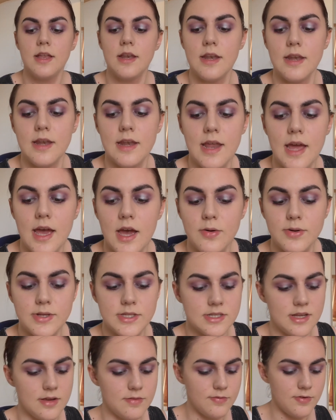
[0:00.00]
Now it's
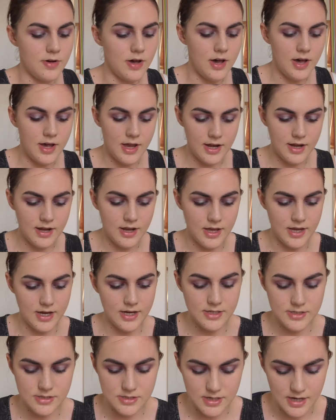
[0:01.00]
time for
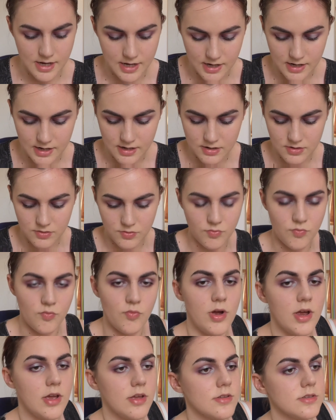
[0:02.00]
highlights, and
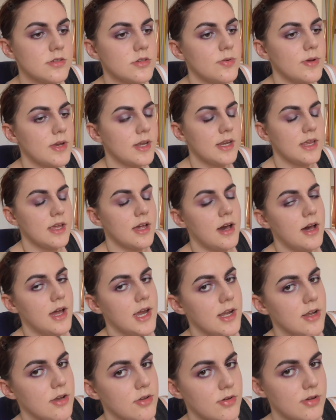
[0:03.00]
while doing the
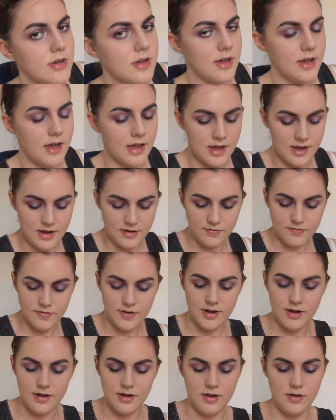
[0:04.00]
eye look, I
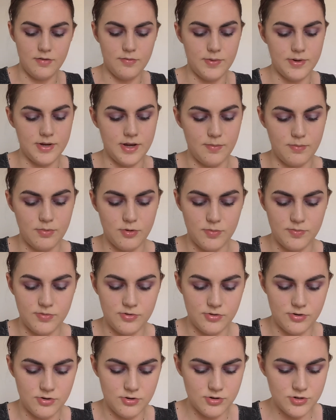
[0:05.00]
fell in love with that
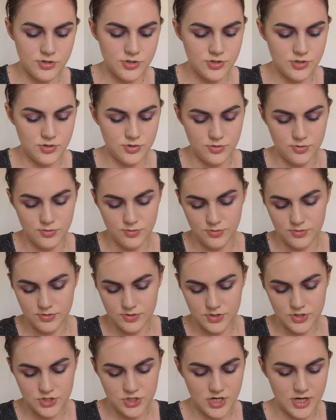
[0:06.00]
purple Horseshoe
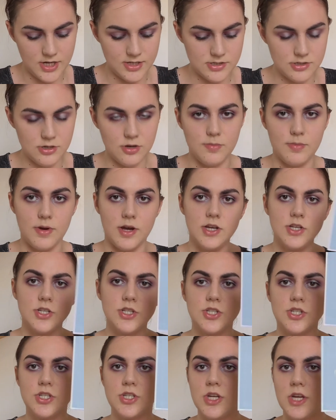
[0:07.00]
shade so
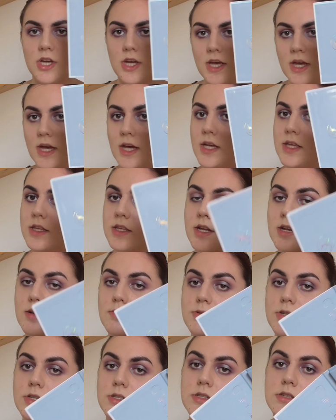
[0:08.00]
much that I'm
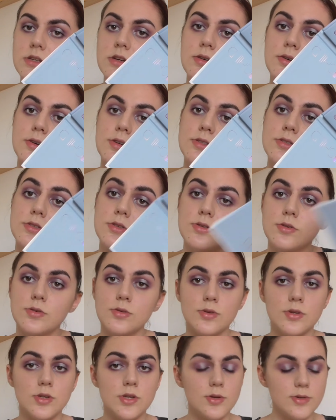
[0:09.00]
just going
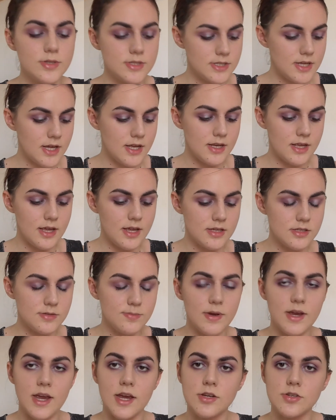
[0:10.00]
to use that as
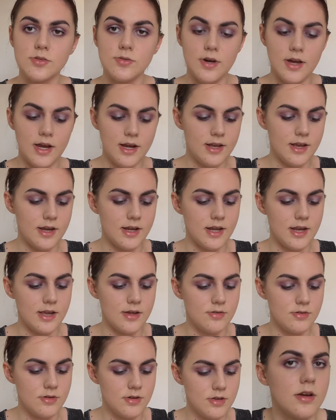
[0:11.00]
my actual highlight
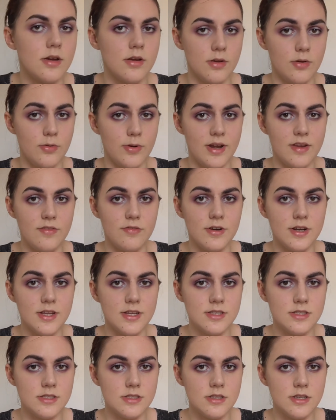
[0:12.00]
now. Are you ready for
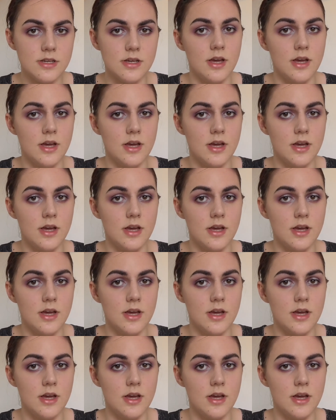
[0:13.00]
this?